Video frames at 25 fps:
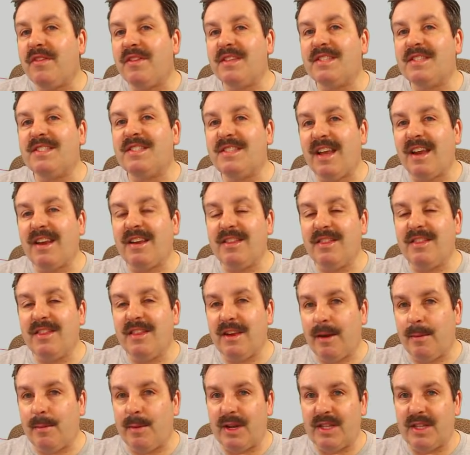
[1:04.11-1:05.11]
The second
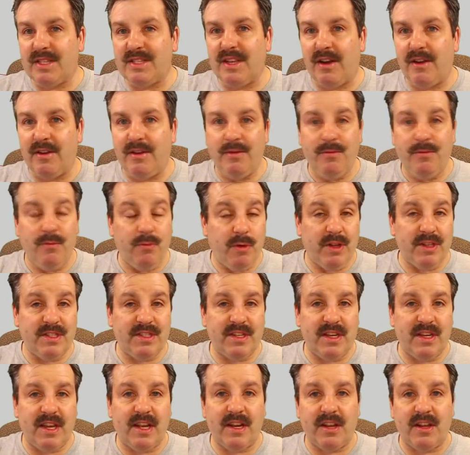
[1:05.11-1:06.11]
thing I'm going to tell you,
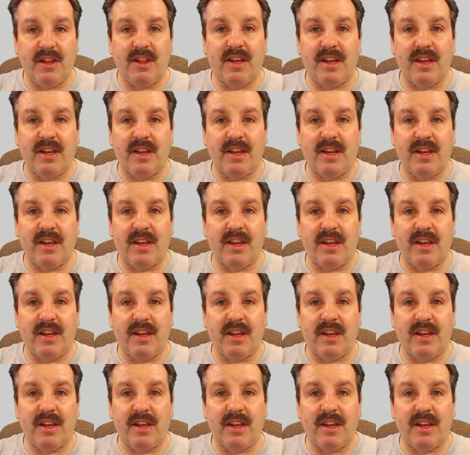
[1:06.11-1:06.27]
once again,